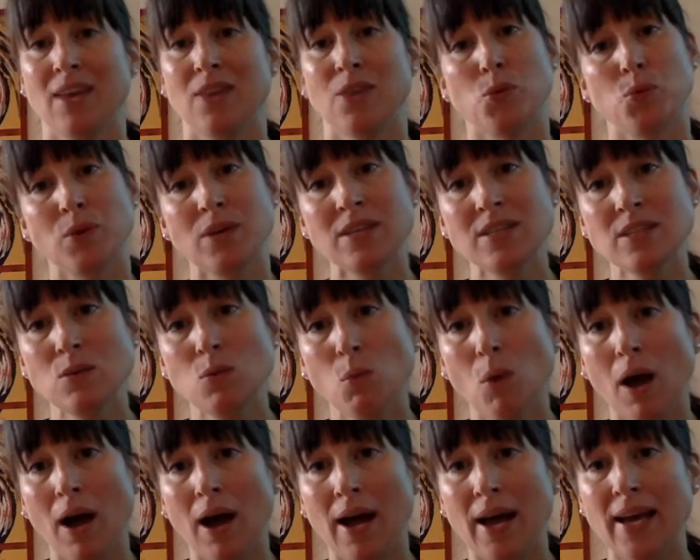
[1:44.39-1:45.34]
The reason
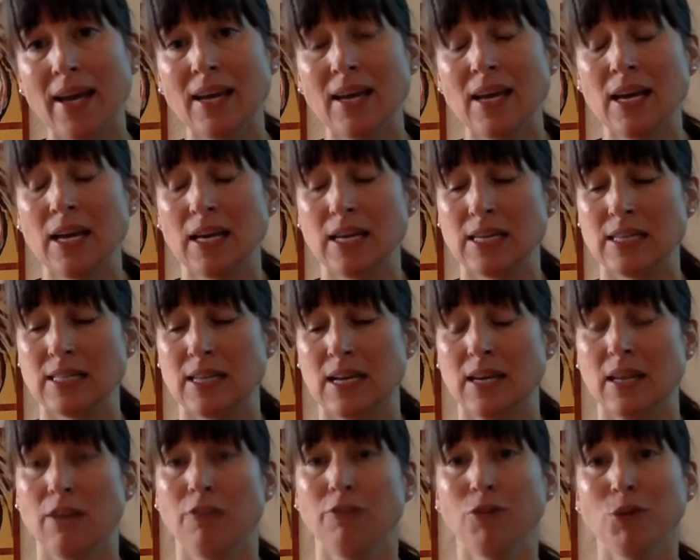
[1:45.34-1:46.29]
why is that
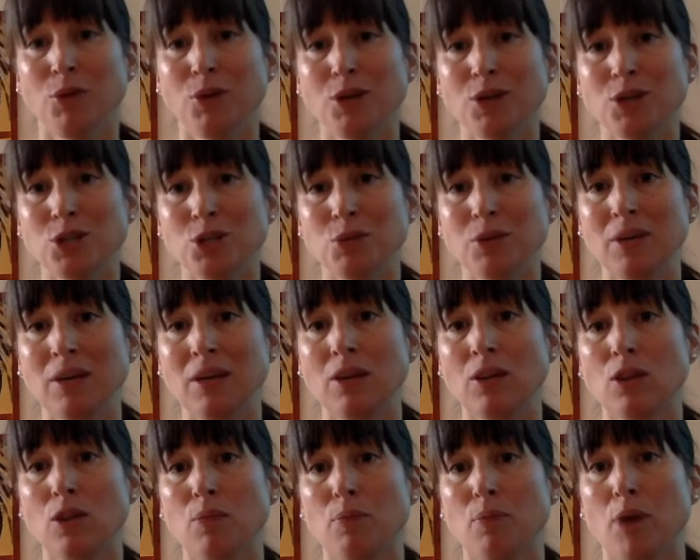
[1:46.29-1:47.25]
if you are
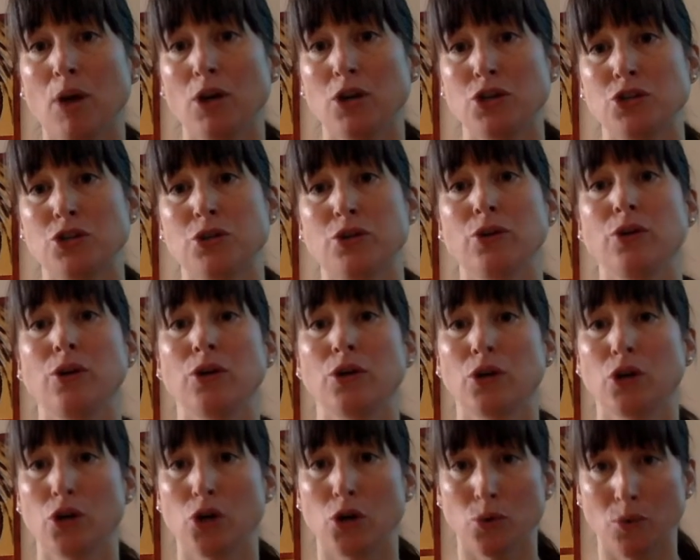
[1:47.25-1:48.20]
doing the posture
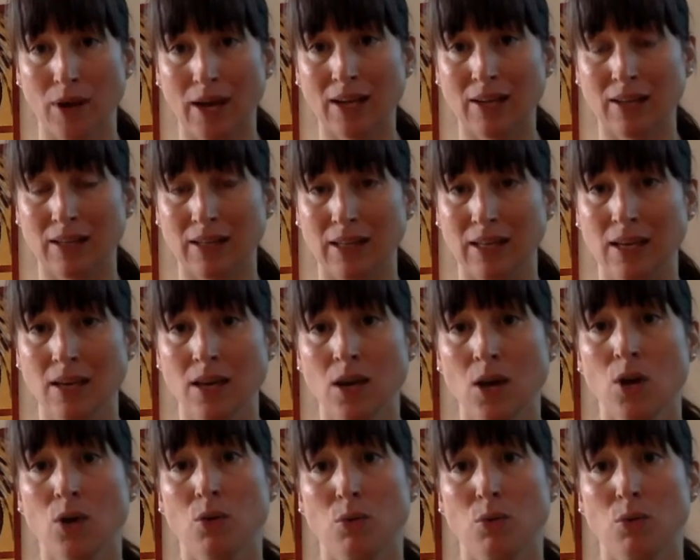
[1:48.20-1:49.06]
correctly,